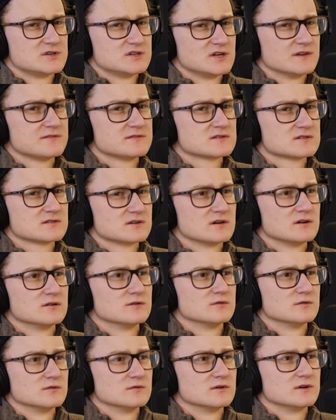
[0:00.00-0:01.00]
shifts
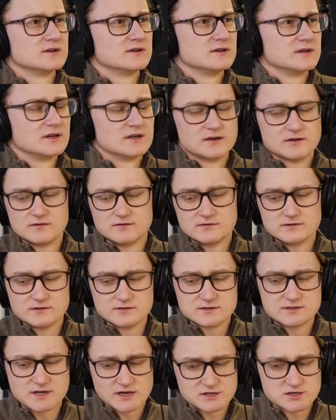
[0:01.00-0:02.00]
go in
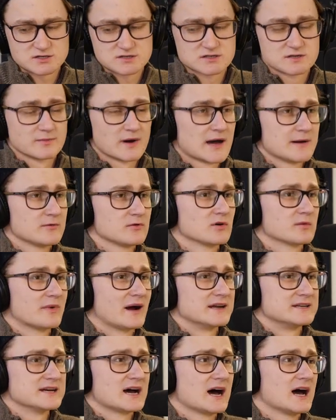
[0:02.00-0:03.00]
sections of the Bible or
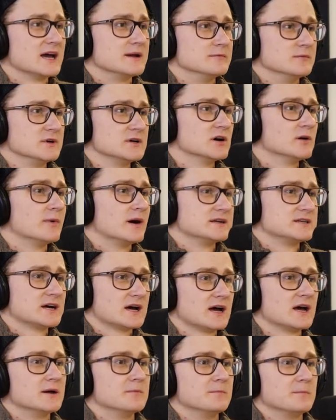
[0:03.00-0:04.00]
by time? We go by, by
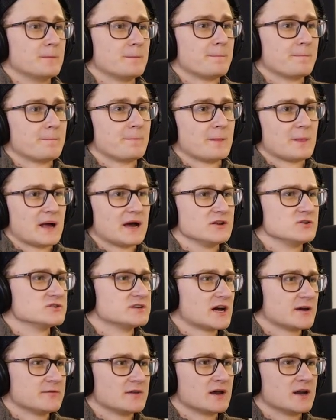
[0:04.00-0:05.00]
time. time. How do you
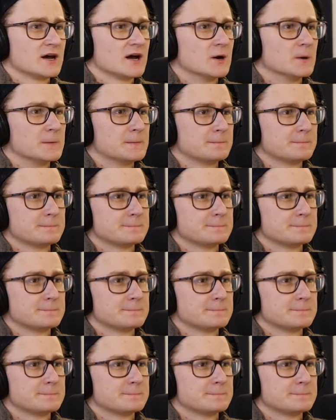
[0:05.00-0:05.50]
time, time out?